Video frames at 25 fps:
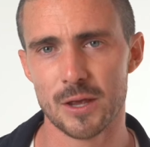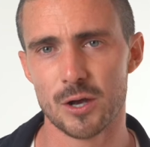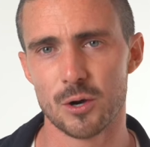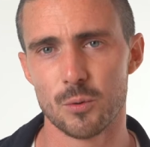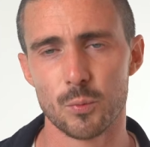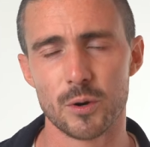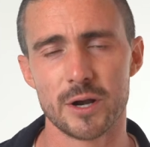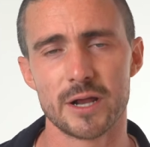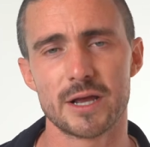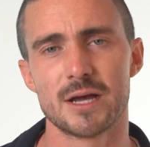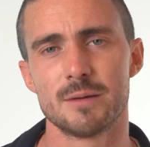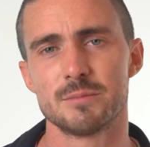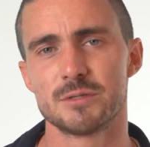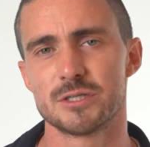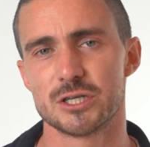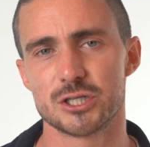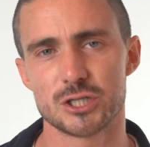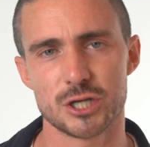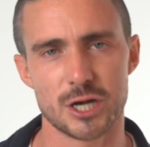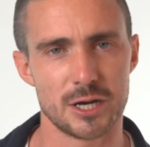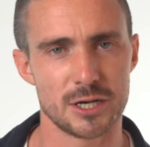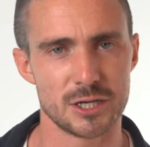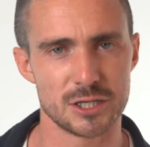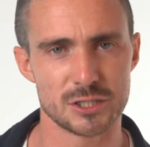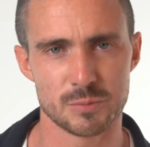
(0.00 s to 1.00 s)
When it comes to
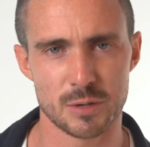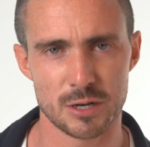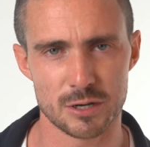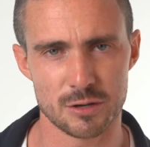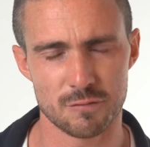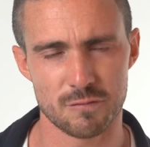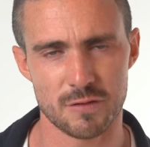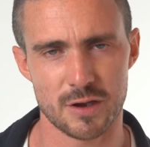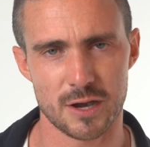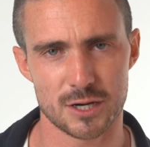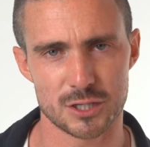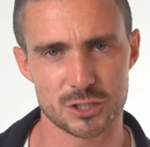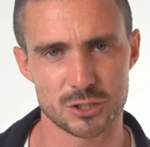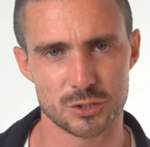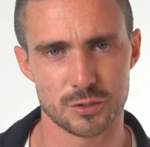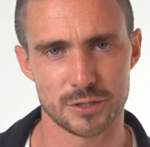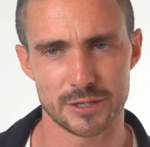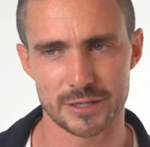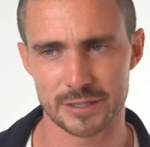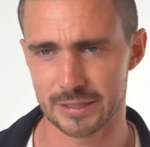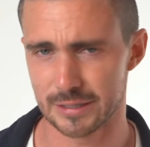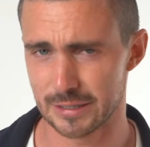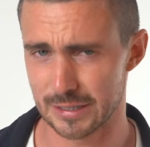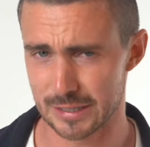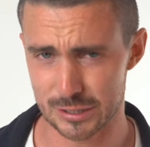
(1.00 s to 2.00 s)
Chinese
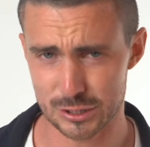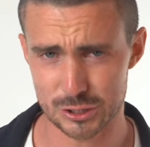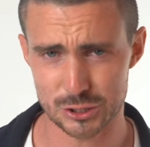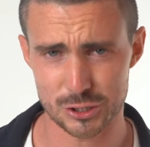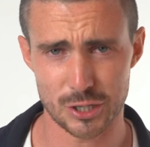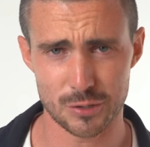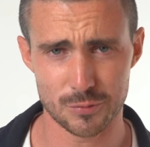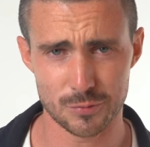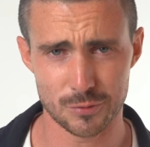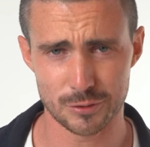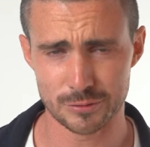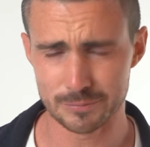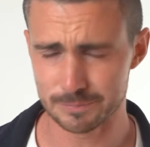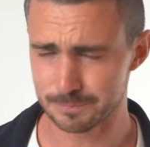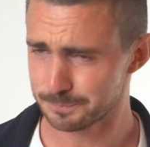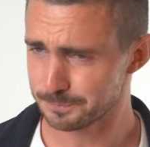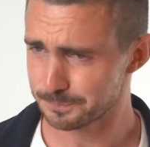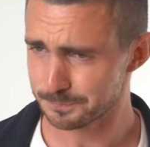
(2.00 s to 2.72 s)
manufacturing in general,